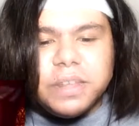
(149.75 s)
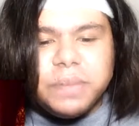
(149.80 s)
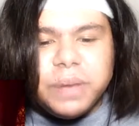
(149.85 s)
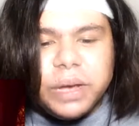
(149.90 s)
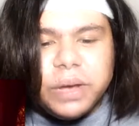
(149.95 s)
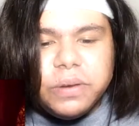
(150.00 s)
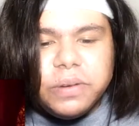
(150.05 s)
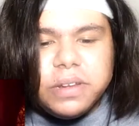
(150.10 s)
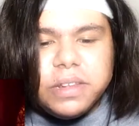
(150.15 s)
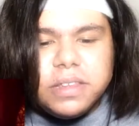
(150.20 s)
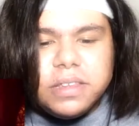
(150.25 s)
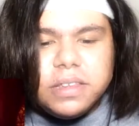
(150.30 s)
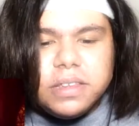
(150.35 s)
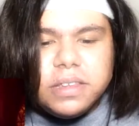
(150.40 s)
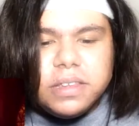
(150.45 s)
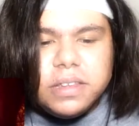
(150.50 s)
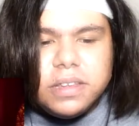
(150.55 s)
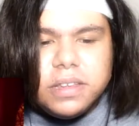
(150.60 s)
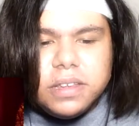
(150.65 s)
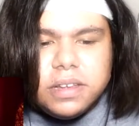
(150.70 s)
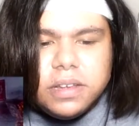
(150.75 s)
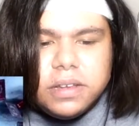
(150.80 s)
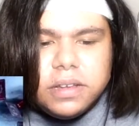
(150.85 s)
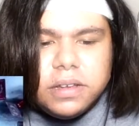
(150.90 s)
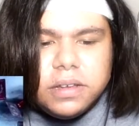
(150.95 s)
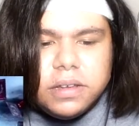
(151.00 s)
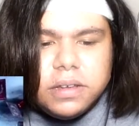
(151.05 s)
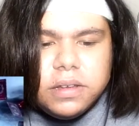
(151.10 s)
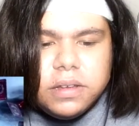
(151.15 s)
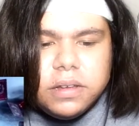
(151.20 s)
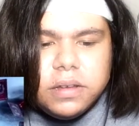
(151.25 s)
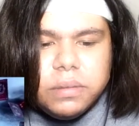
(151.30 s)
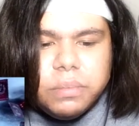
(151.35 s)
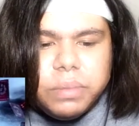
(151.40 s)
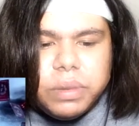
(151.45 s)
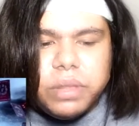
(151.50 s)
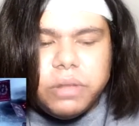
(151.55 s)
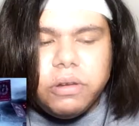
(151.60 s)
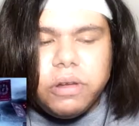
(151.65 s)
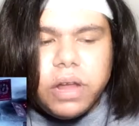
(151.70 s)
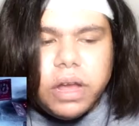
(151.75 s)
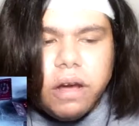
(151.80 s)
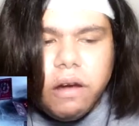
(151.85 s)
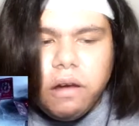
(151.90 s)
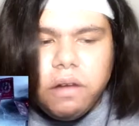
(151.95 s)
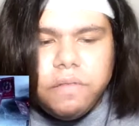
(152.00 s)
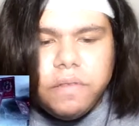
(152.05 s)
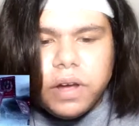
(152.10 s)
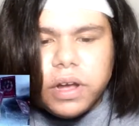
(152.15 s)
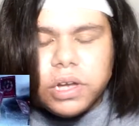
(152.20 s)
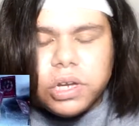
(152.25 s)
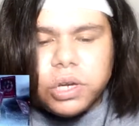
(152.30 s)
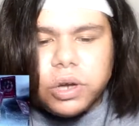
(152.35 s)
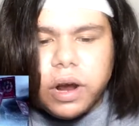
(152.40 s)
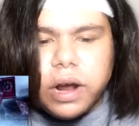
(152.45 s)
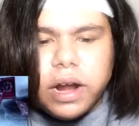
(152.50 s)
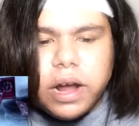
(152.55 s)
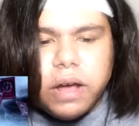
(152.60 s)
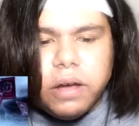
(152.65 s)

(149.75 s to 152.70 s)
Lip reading: the pink ones. But they're, like, all fucking dried